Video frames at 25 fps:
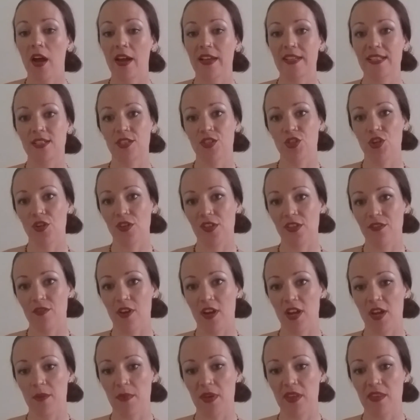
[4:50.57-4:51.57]
I strongly
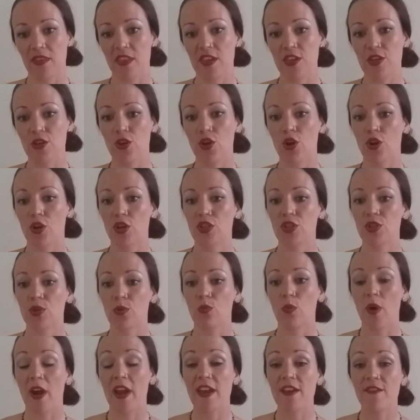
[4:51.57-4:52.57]
recommend that you go
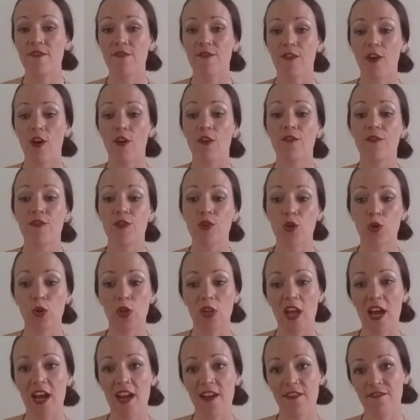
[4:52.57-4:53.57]
to
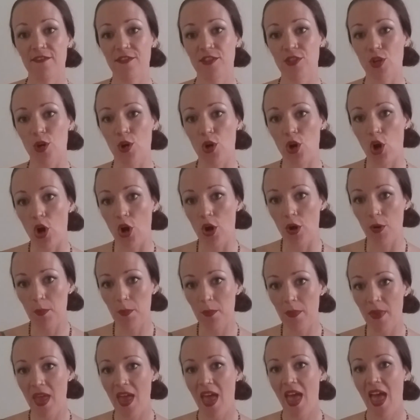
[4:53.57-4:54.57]

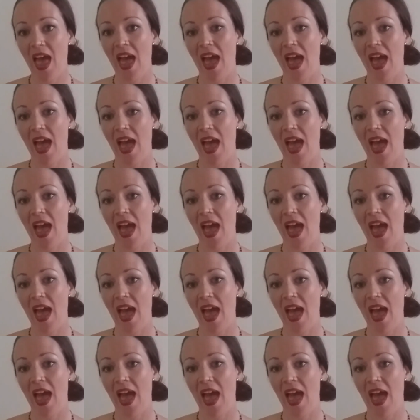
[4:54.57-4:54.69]
waveofyourlife.com